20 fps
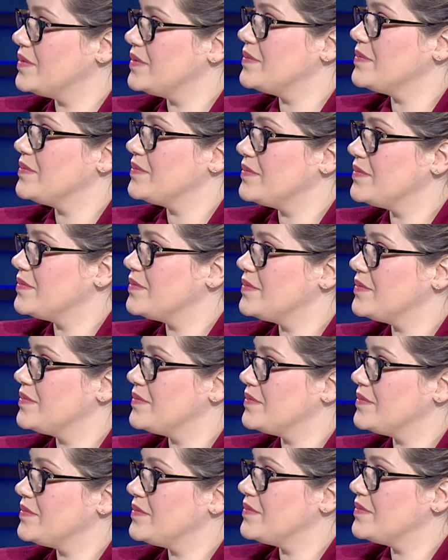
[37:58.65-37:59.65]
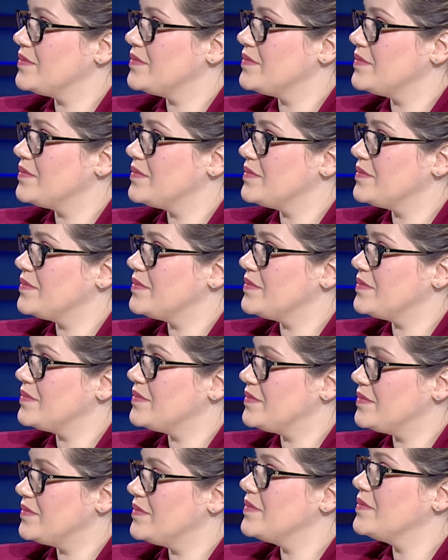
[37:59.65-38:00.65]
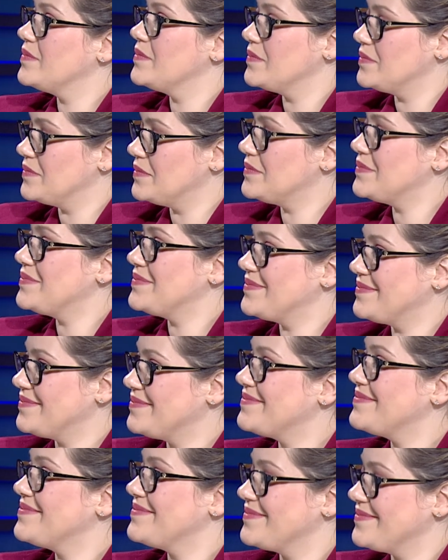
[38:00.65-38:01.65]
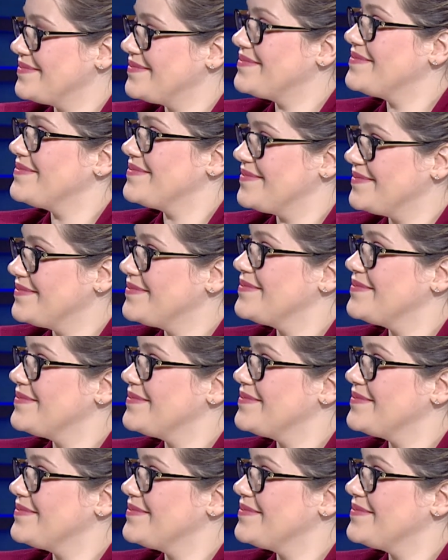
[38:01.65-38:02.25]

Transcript: The Ministry of Education doesn't cost them 1/5,